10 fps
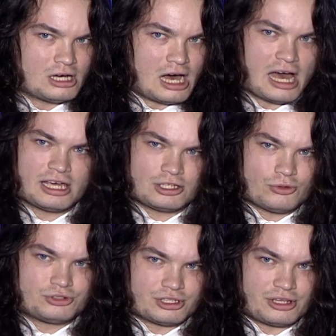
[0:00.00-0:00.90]
I
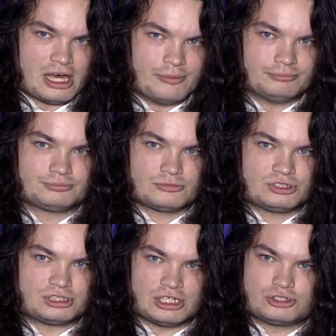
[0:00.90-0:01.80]
go to them
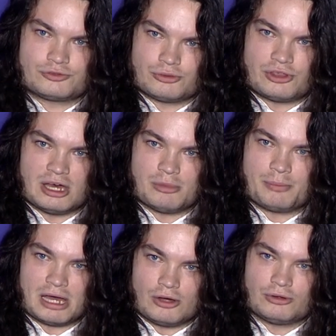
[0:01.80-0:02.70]
to interview them
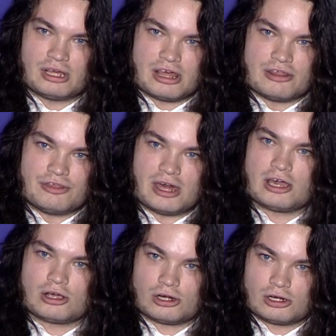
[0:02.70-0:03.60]
about
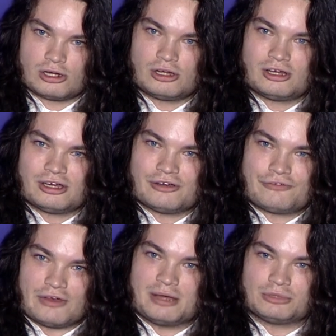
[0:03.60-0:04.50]
their
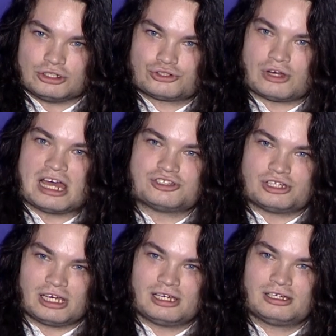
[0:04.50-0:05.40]
family
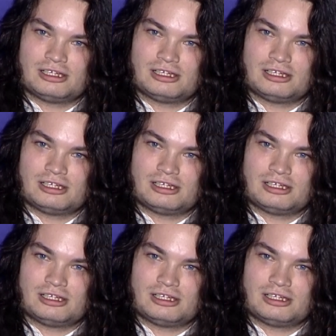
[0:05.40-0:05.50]
tragedy,